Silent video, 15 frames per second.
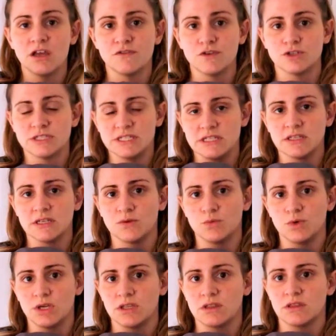if you're dealing
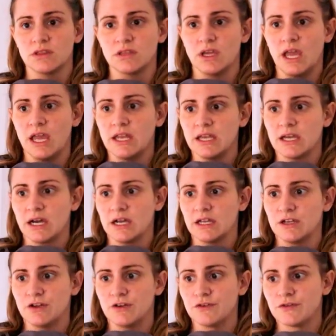with any
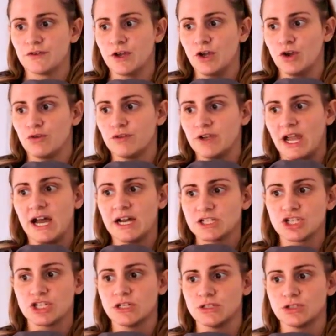kind of
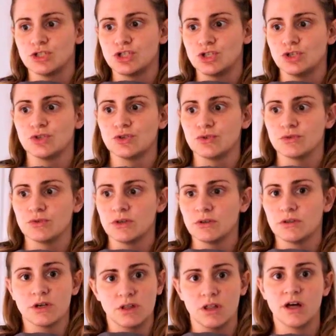reaction to
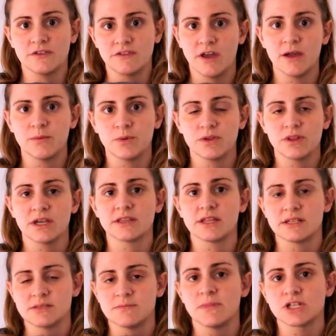the cloth diaper. Like
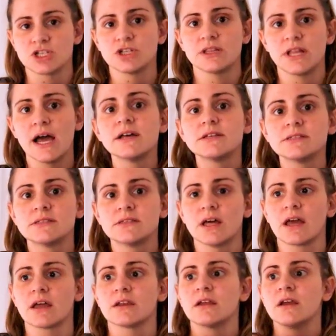that's much less
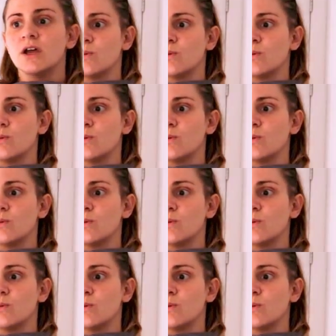than